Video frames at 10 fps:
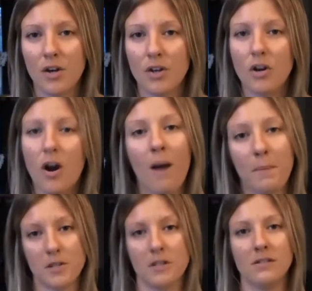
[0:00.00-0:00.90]
your
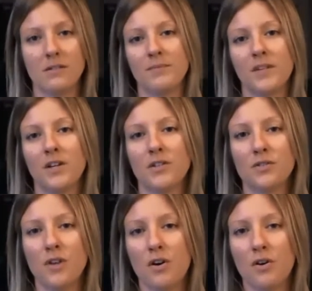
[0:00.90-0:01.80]
options.
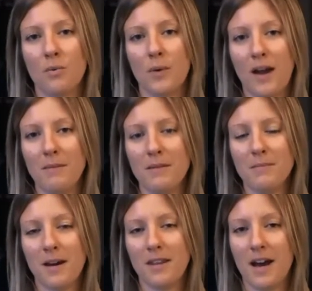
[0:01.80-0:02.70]
So what I mean
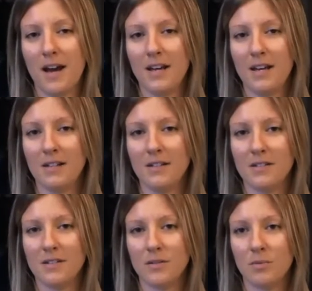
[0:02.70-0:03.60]
by that
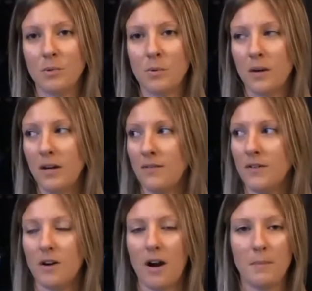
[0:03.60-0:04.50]
is, well, one of
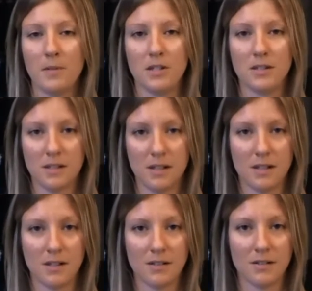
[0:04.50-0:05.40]
your options
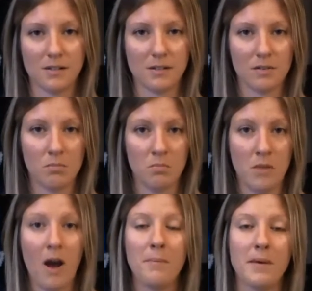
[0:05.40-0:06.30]
is
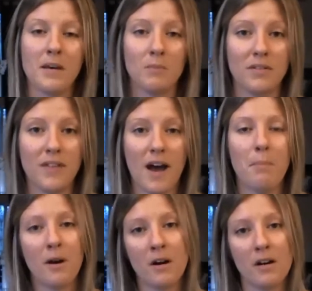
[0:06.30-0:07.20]
not being with
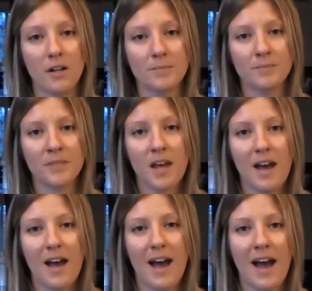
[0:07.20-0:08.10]
that partner
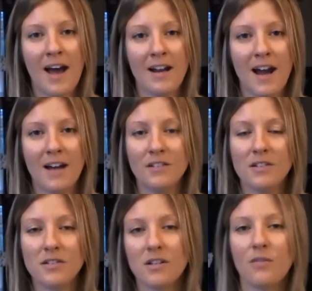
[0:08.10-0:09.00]
and ask
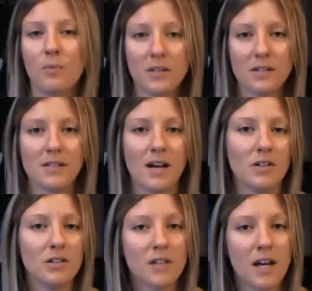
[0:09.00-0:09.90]
yourself, what does that
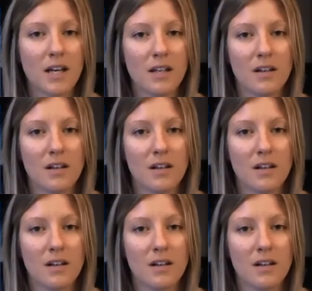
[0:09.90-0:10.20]
look like?